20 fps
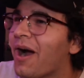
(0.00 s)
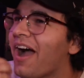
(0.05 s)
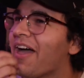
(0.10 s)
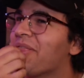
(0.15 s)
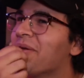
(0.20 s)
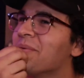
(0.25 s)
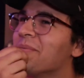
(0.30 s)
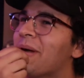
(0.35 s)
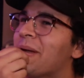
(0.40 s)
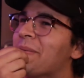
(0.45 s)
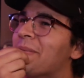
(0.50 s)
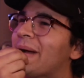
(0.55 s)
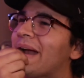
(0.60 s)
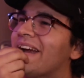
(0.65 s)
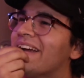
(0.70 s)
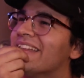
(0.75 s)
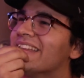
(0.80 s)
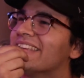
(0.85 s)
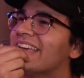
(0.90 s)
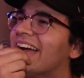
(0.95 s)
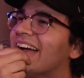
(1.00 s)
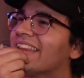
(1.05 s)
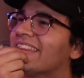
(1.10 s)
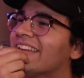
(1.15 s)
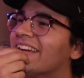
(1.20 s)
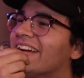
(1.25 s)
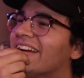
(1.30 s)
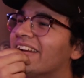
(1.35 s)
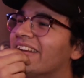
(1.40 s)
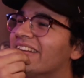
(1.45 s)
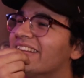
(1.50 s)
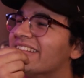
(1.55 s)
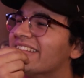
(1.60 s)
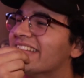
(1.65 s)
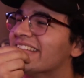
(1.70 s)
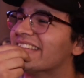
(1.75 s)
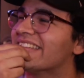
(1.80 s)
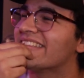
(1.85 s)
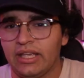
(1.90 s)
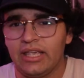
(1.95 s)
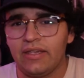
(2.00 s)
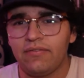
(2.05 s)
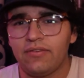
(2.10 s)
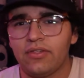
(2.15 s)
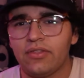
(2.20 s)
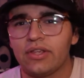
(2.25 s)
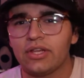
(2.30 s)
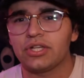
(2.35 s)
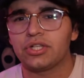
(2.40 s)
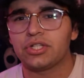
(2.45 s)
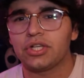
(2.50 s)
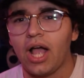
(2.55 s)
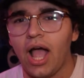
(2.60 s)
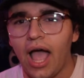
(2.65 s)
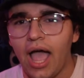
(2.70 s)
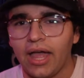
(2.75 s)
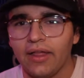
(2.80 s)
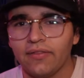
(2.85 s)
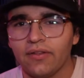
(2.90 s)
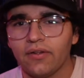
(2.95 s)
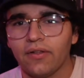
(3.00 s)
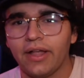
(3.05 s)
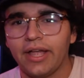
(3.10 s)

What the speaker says: either of my parents got there. It was just, they give you this shot and they're